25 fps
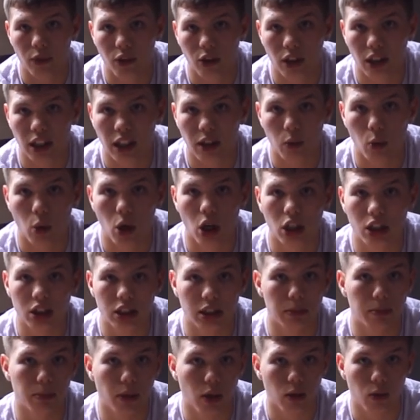so then it
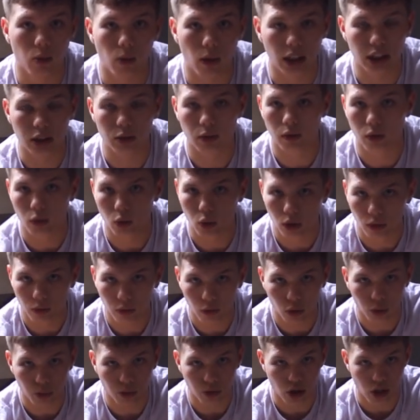works in both ways with all the
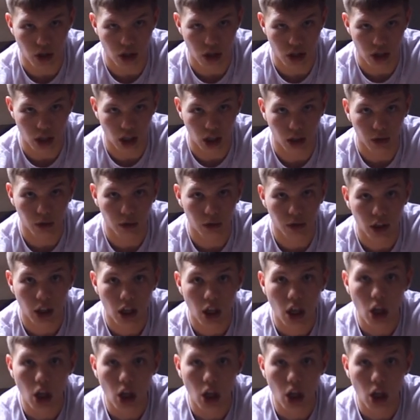forms and stuff.